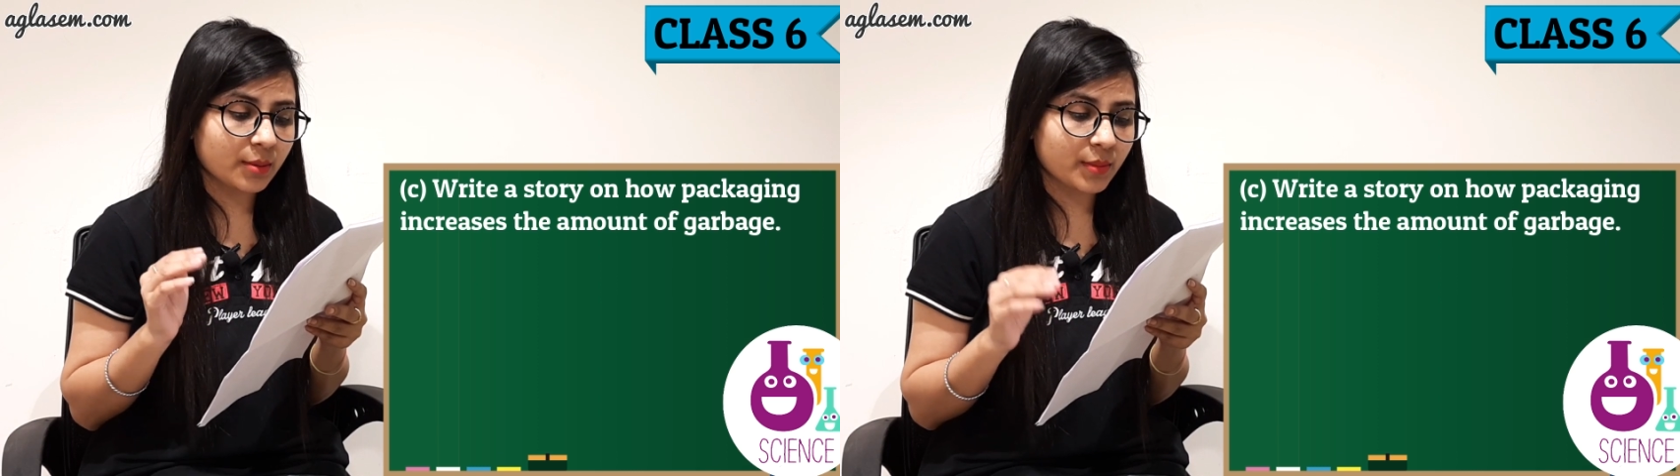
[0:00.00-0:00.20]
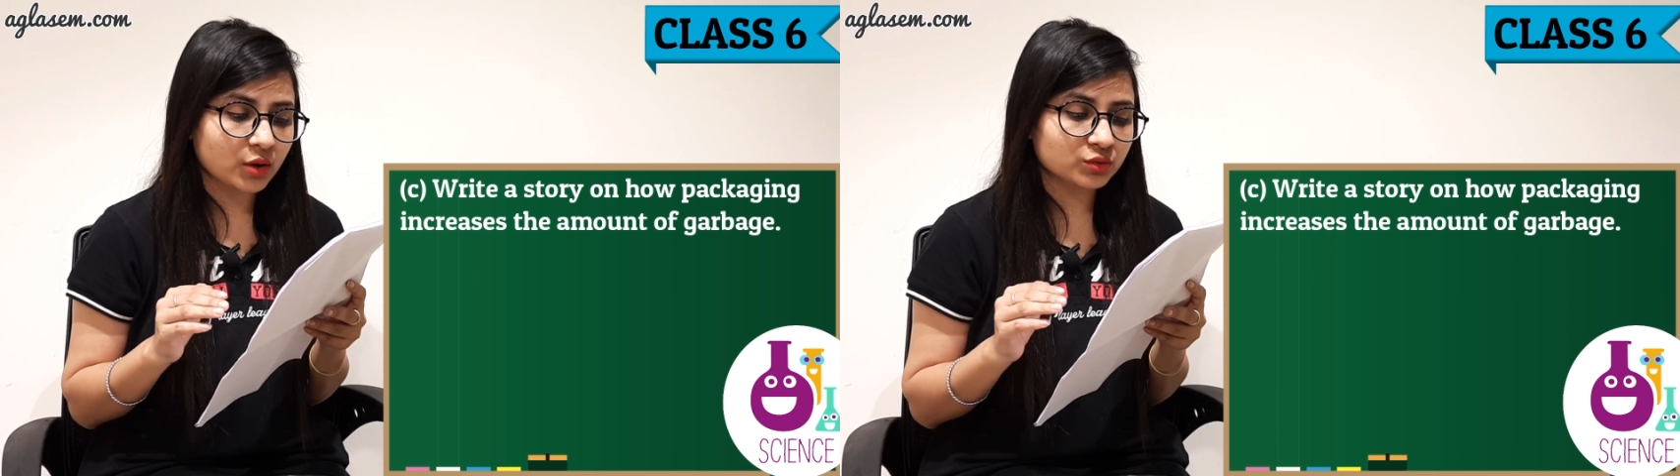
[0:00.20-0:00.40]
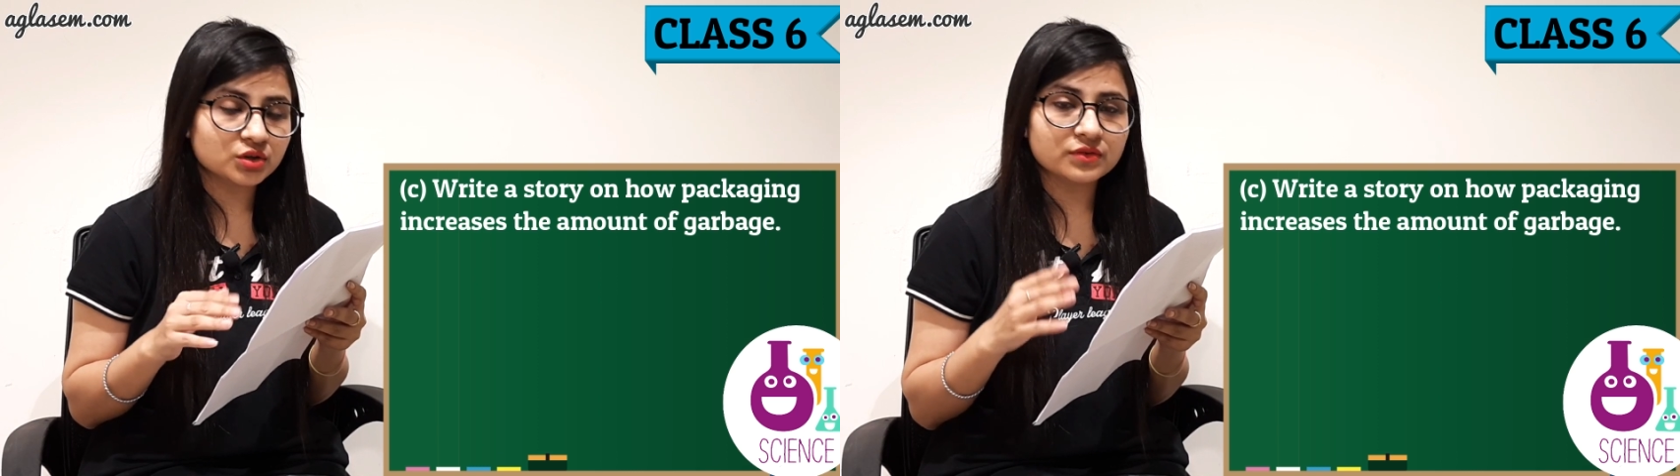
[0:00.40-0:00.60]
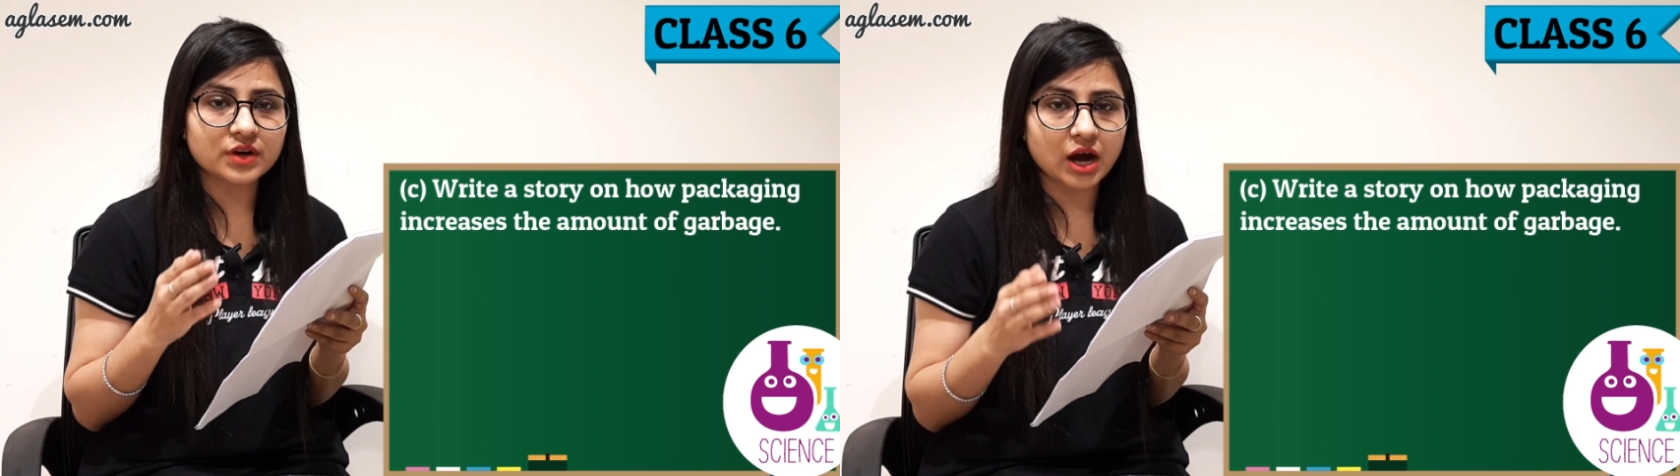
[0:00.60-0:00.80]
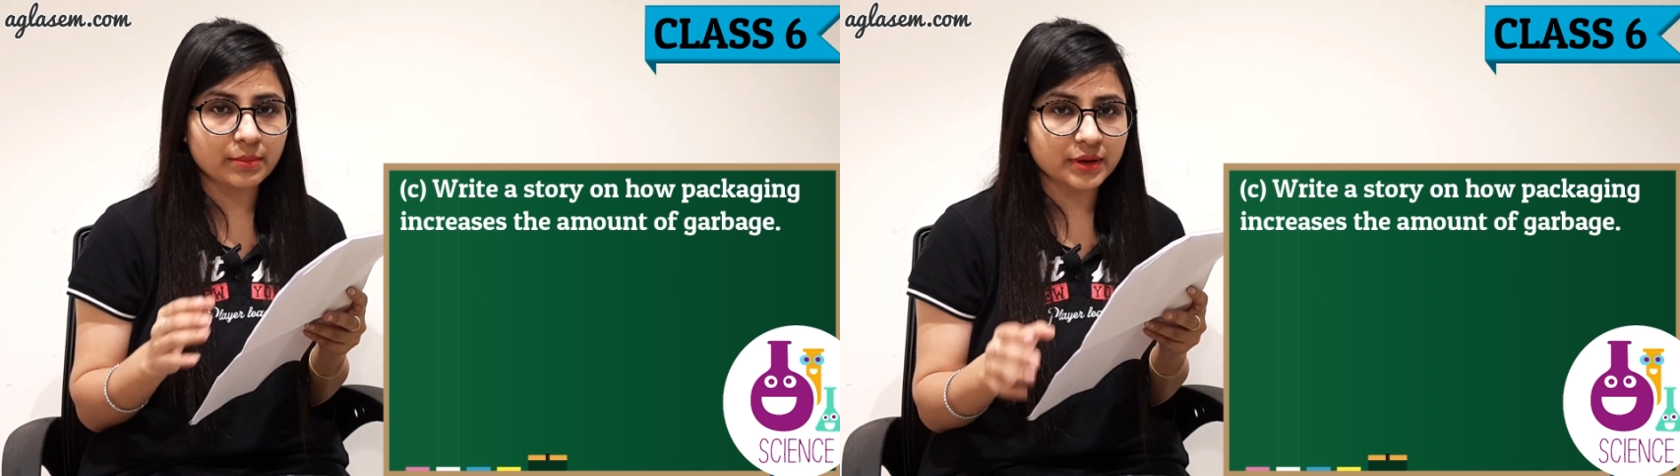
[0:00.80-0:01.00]
amount of
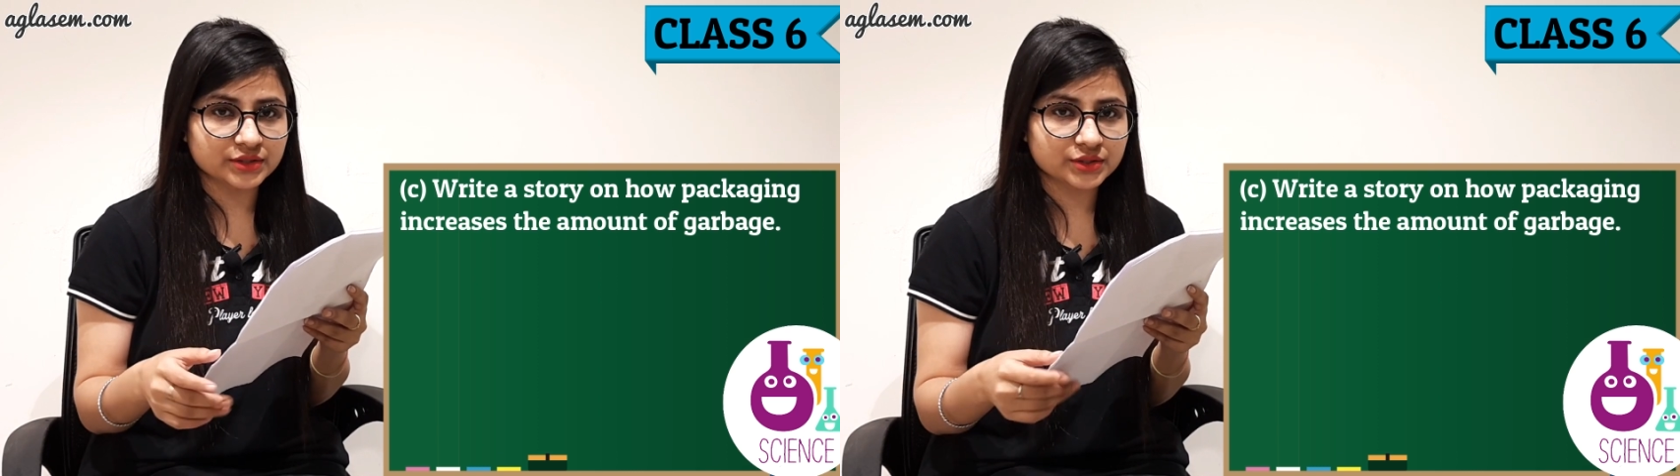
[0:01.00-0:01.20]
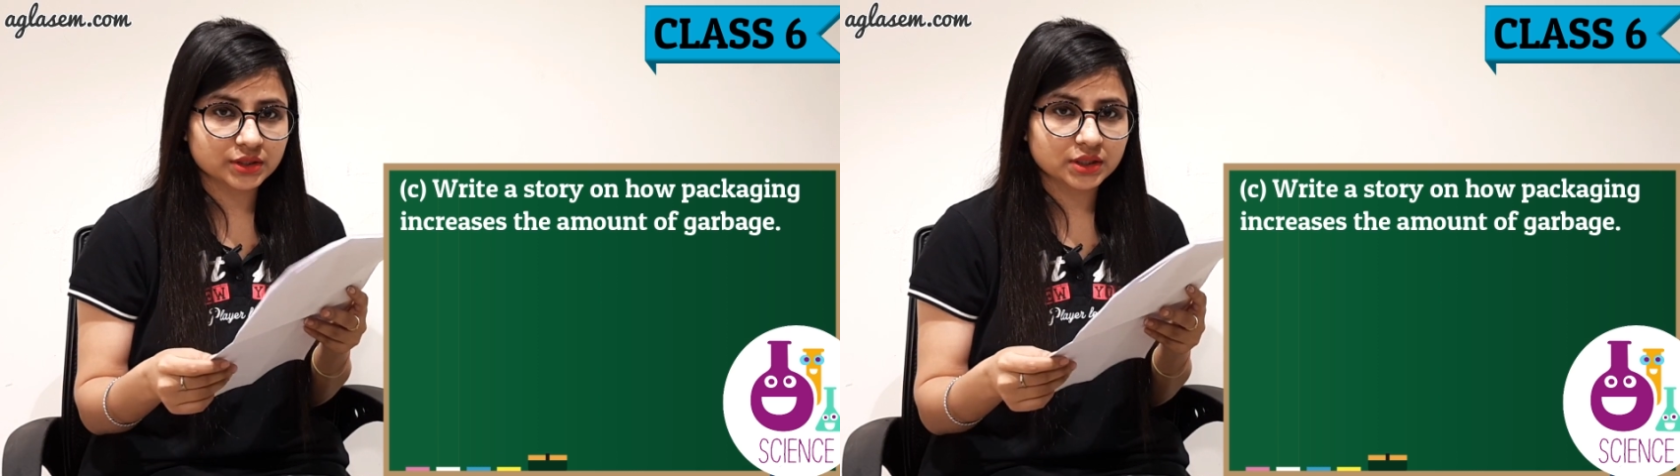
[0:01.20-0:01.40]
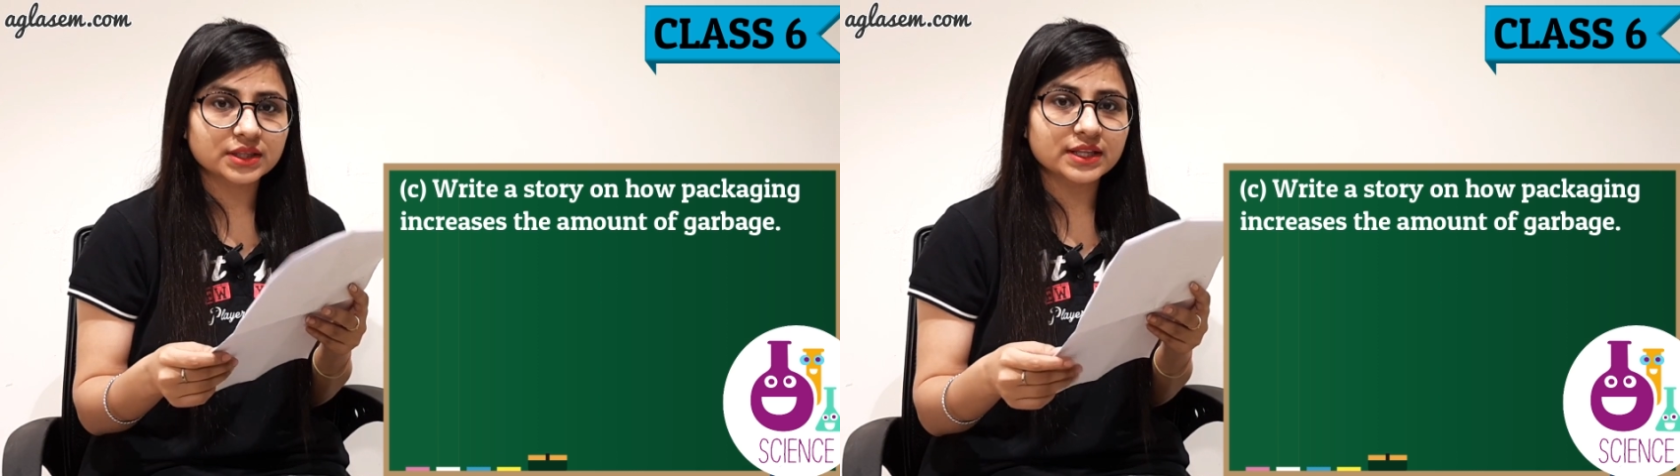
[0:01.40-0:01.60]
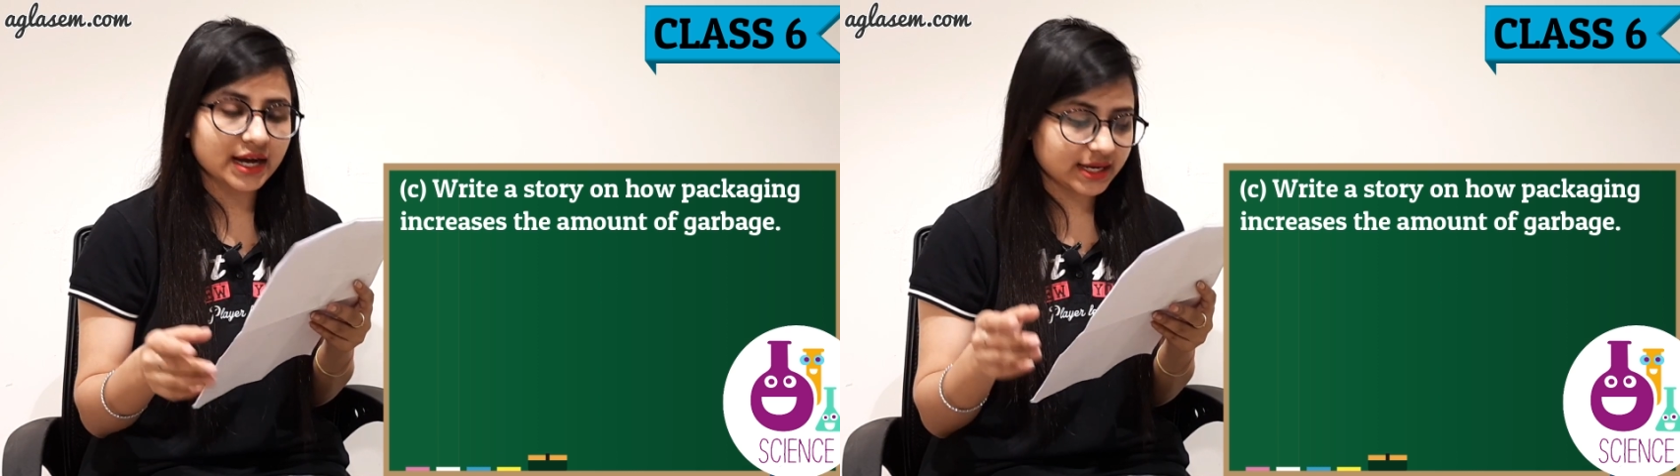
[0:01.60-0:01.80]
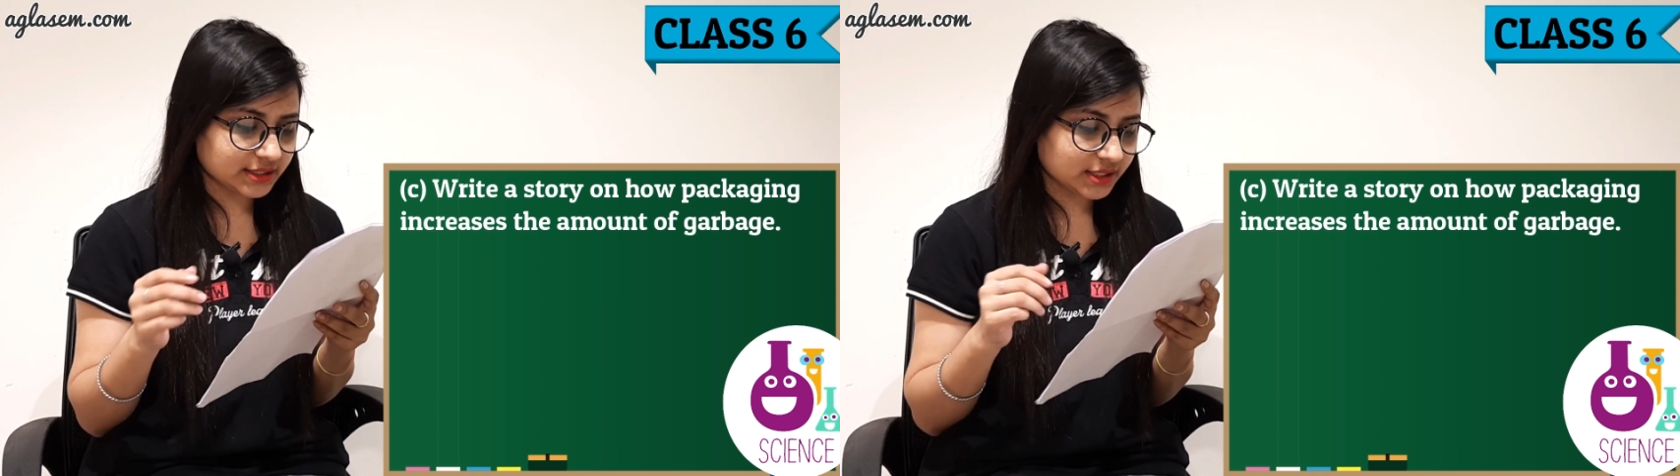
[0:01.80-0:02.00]
garbage. The
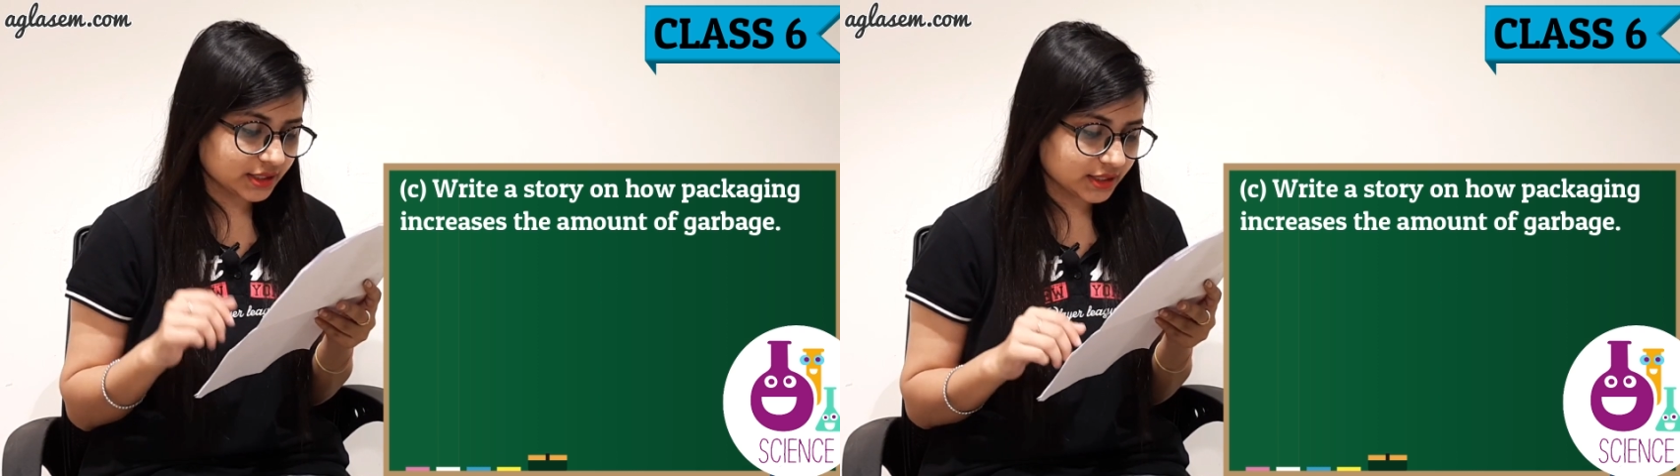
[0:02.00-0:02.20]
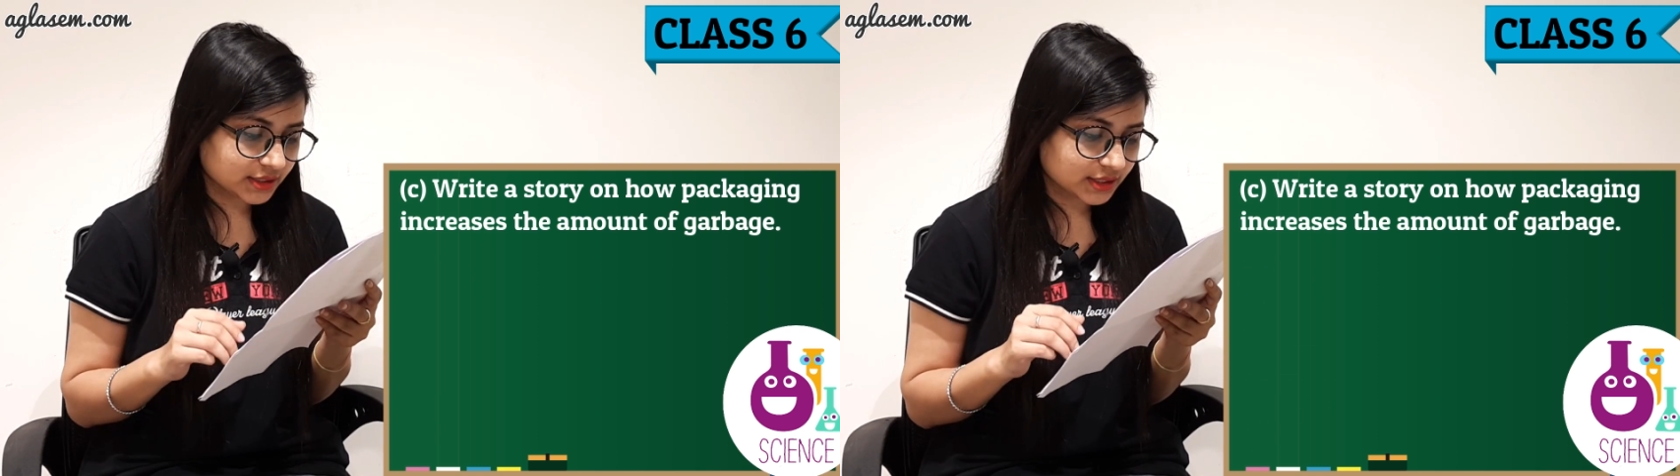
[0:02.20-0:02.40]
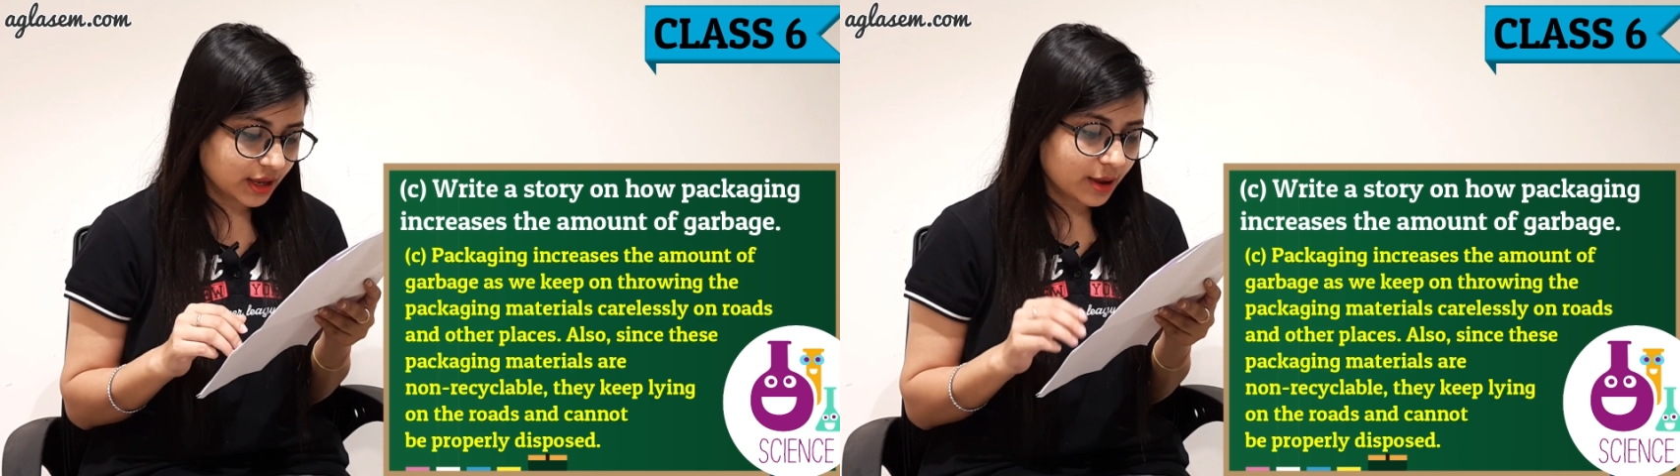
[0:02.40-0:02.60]
answer is